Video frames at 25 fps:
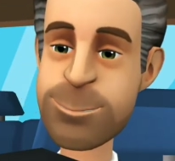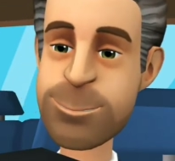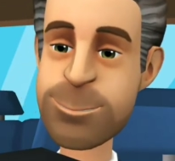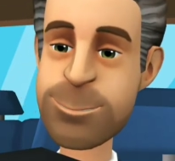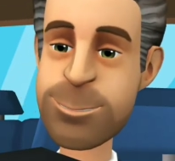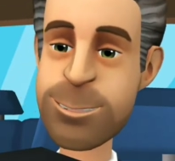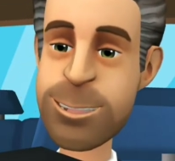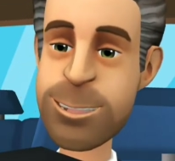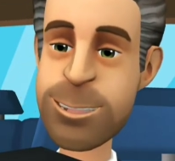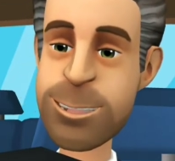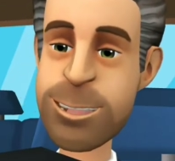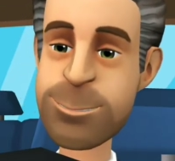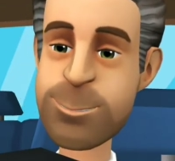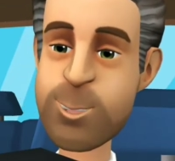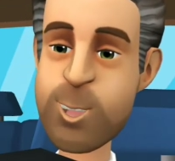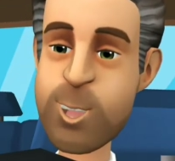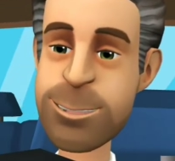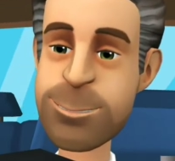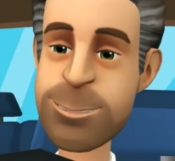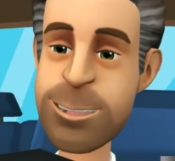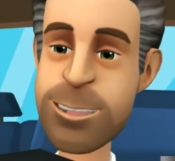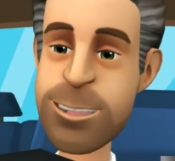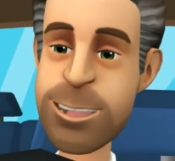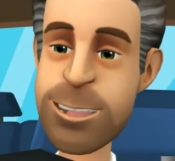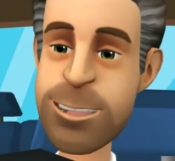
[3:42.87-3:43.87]
At the
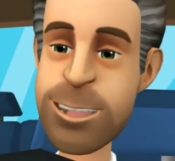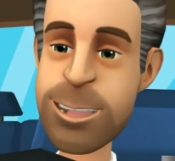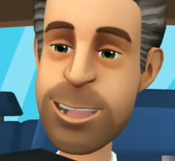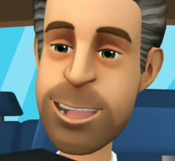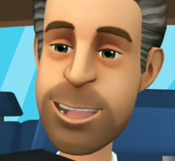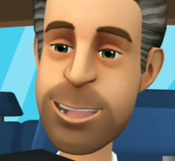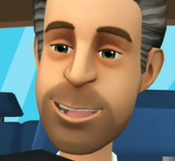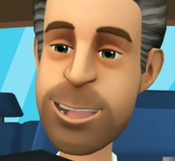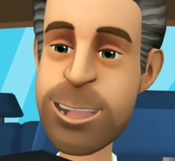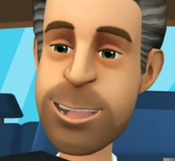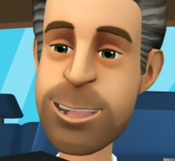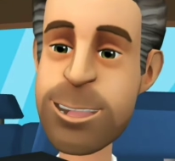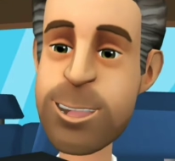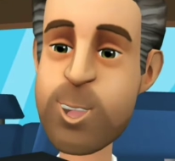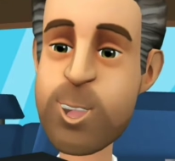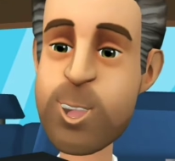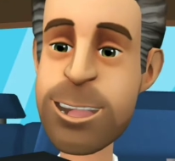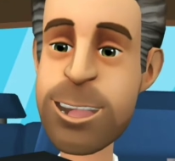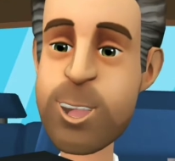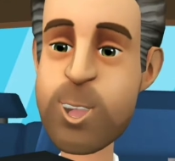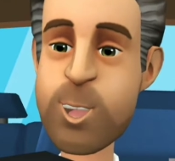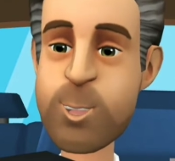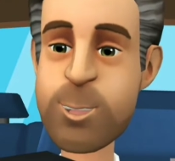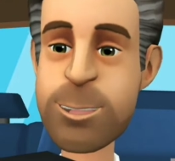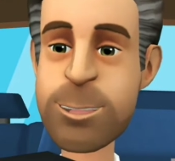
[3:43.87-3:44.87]
bottom of every listing you
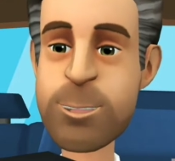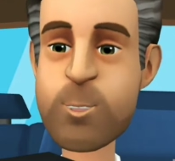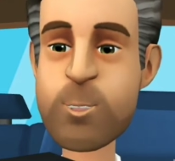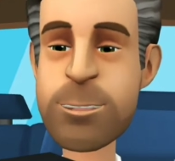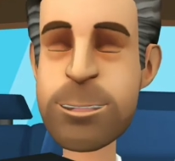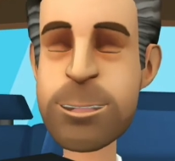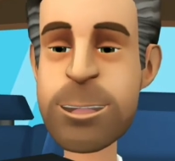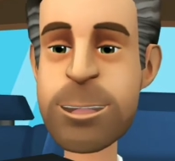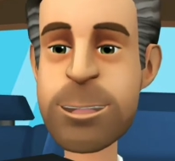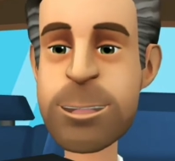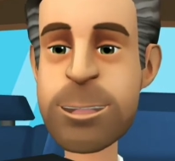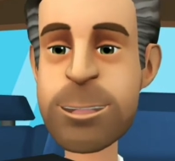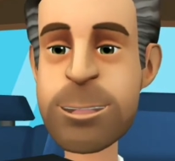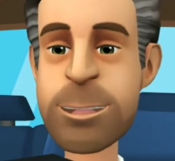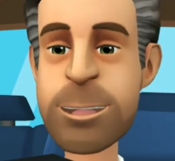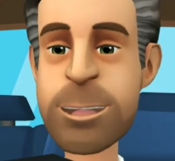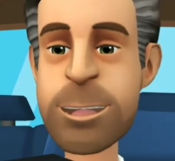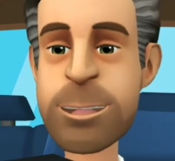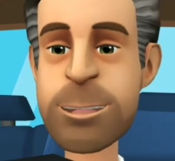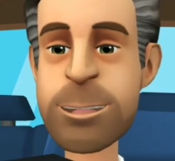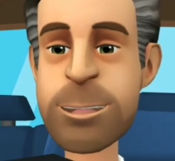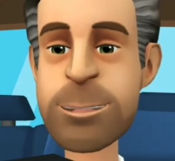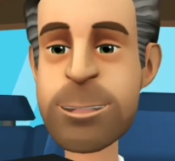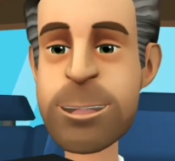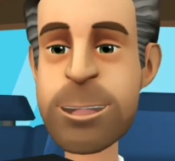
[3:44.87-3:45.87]
will also find
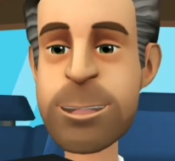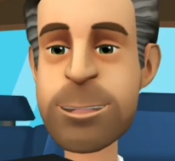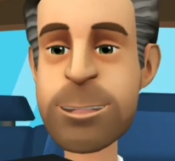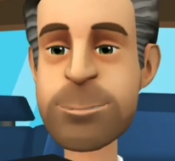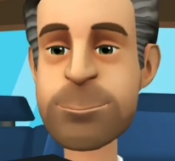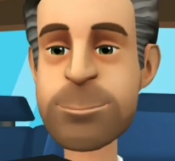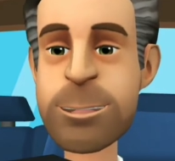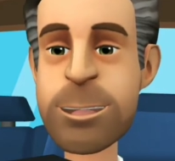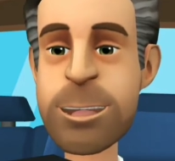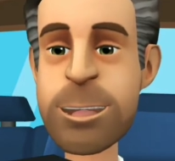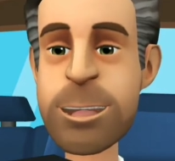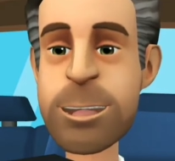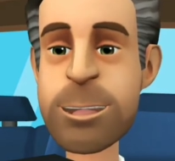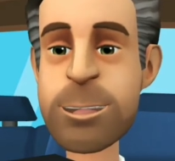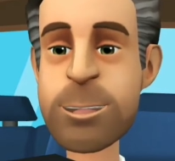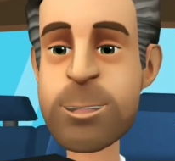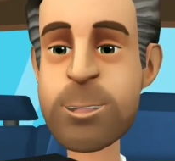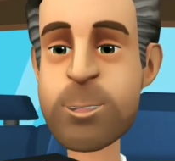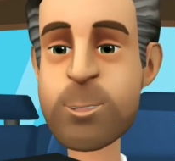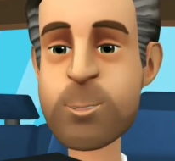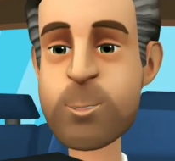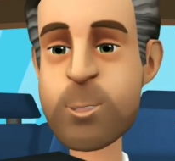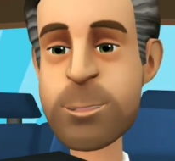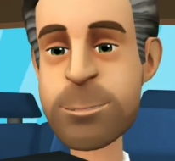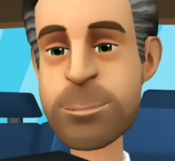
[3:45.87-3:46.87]
guidelines written by the
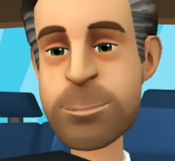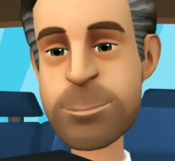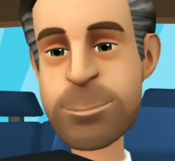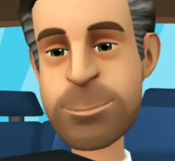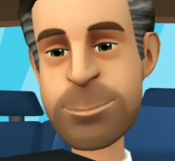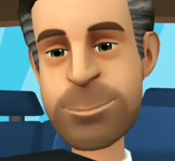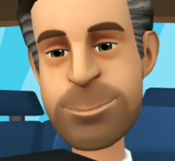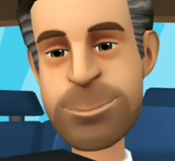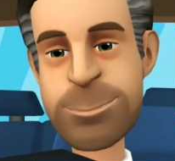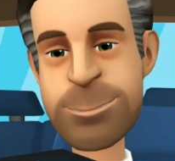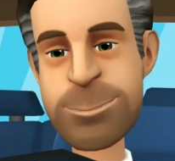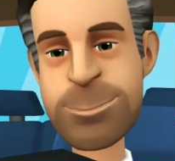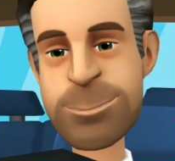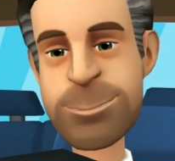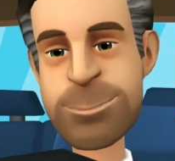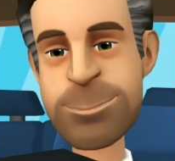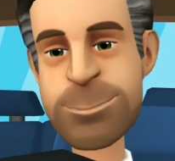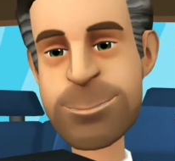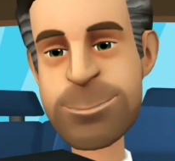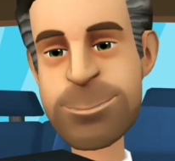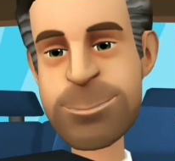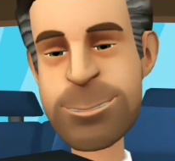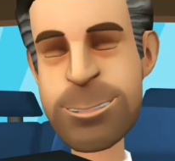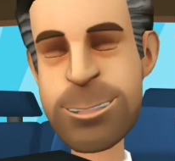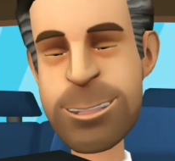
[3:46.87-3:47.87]
host.
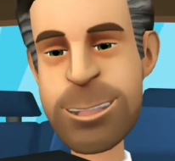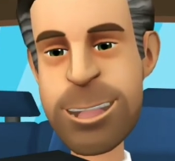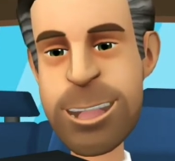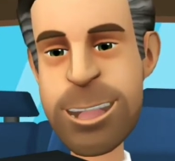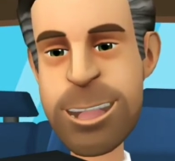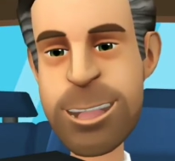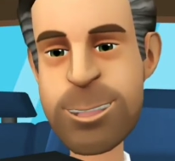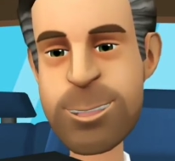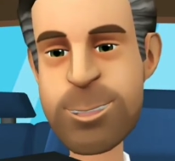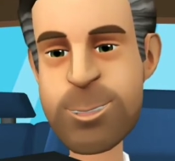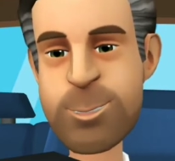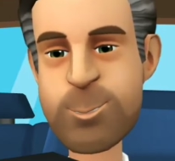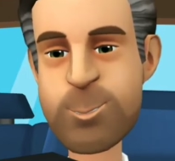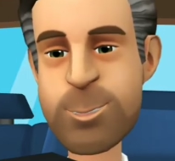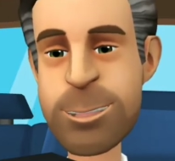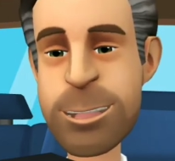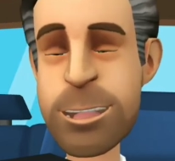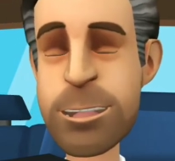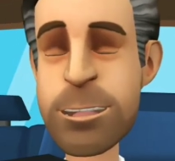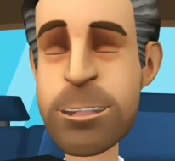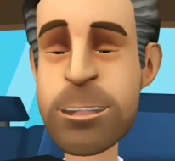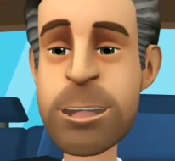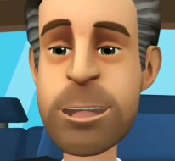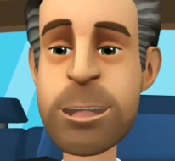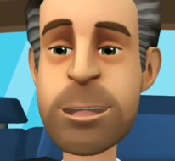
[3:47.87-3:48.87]
Read those
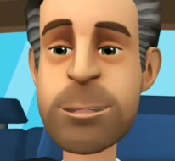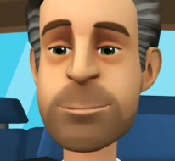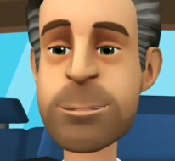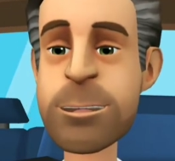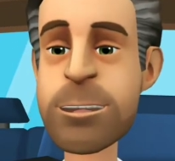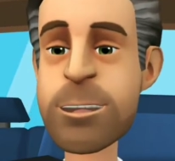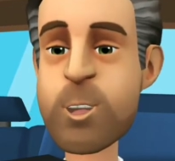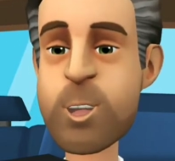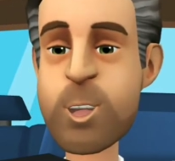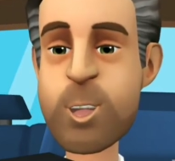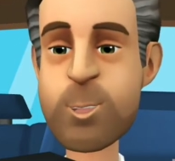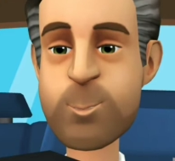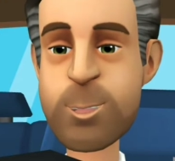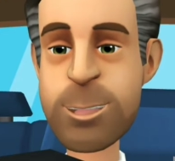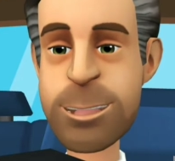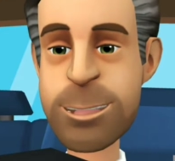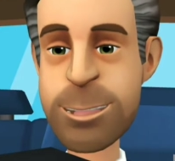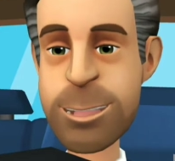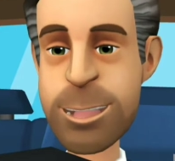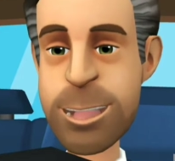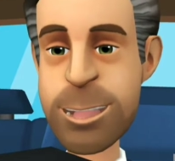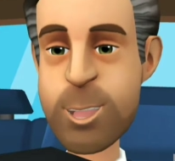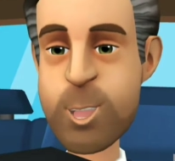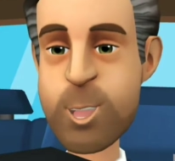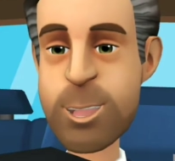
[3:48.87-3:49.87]
carefully before
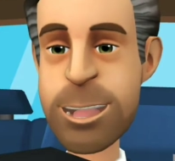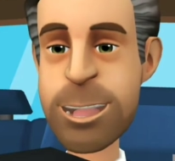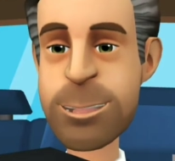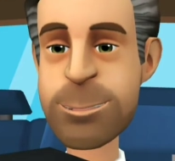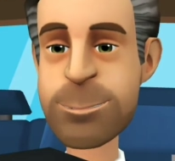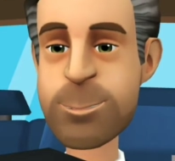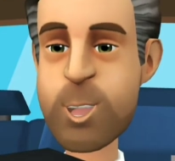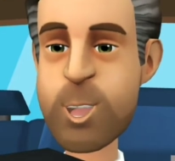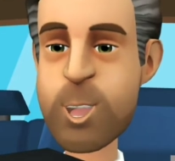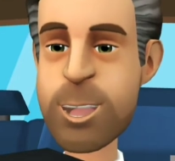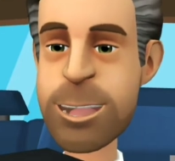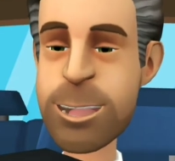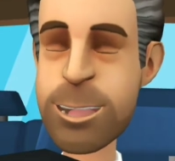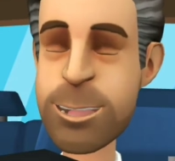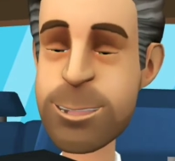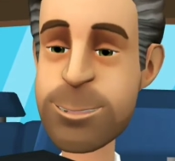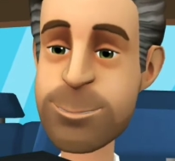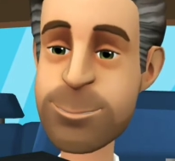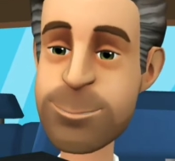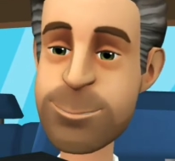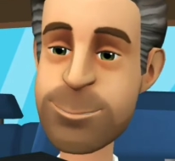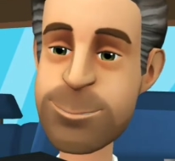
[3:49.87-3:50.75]
proceeding with the booking.